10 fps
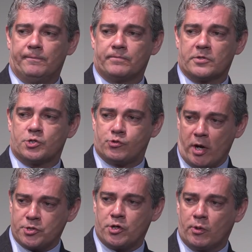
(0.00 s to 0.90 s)

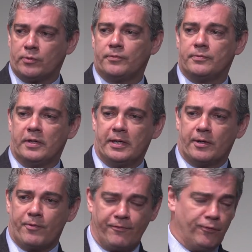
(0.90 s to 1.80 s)
structural
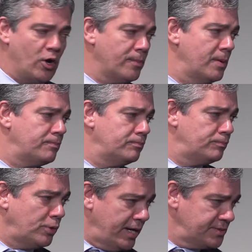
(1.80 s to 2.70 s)
reform
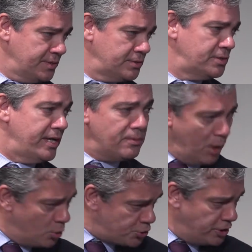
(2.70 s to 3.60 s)
process in
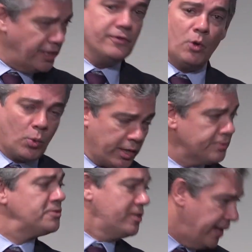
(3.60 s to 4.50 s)
motion in the world
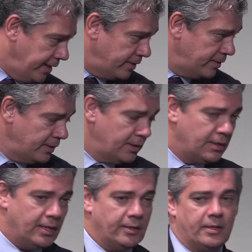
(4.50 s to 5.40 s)
today.
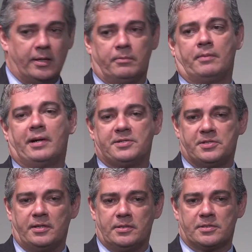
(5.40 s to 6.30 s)
And by
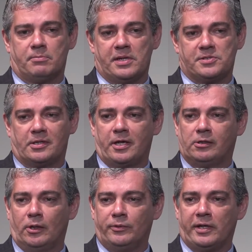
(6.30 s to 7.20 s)
saying this, I'm basically
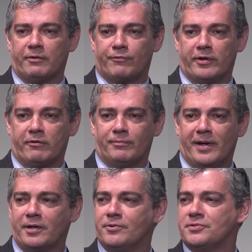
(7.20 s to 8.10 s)
cloning a friend of
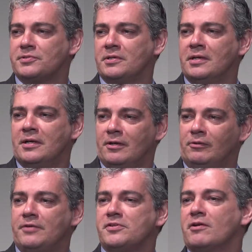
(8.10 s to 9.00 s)
mine who
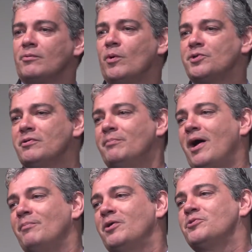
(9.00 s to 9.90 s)
lives here in Washington.
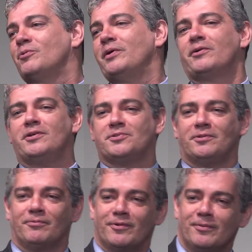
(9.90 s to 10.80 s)
I'm not sure whether he's in
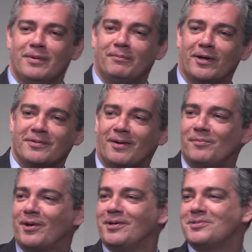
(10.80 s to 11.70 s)
the room. I'm
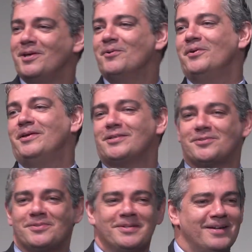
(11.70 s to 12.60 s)
not going to say who he
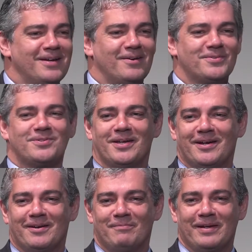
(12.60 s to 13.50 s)
is.
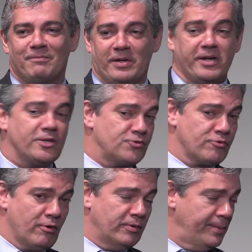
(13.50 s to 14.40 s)
But it is
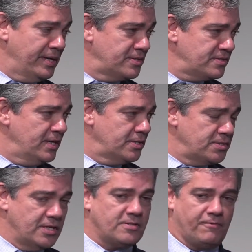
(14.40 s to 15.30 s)
true. I mean,
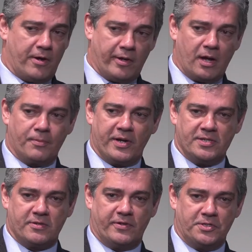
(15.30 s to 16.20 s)
it's a very
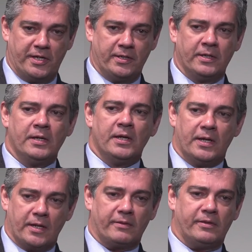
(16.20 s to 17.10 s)
comprehensive agenda,
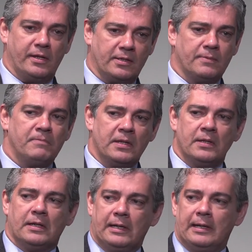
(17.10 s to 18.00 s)
and I think
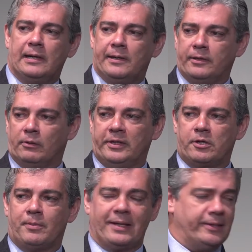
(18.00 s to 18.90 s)
little
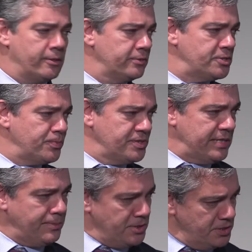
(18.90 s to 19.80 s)
by little this
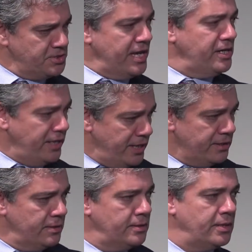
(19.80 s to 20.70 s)
perception is setting in.
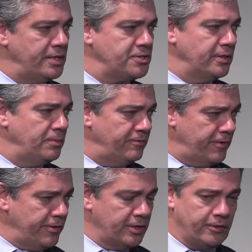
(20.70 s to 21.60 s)
It's going to be
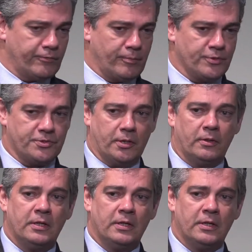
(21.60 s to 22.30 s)
very good for Brazil,